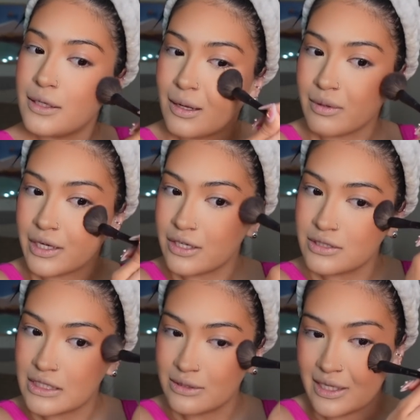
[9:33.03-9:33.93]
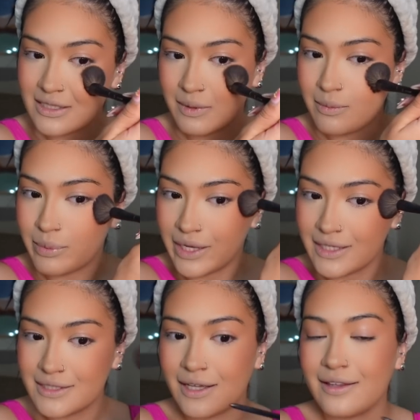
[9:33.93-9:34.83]
I'm gonna use this one as my
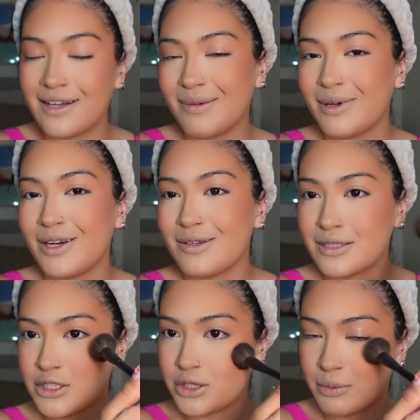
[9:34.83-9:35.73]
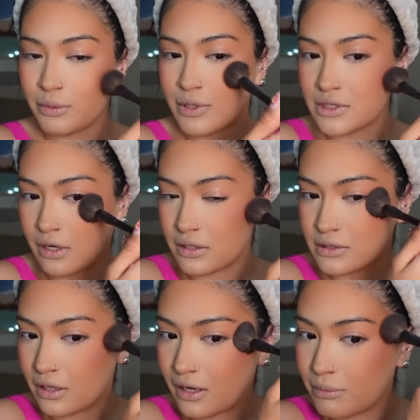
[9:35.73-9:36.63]
base, and then I'm gonna use shimmer ones on
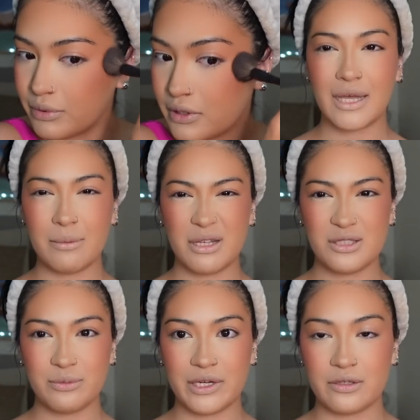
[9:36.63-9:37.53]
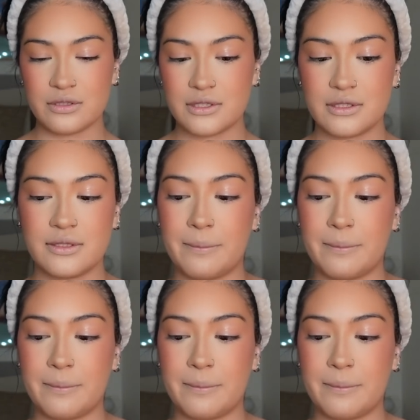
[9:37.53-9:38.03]
top. I messed up my nose.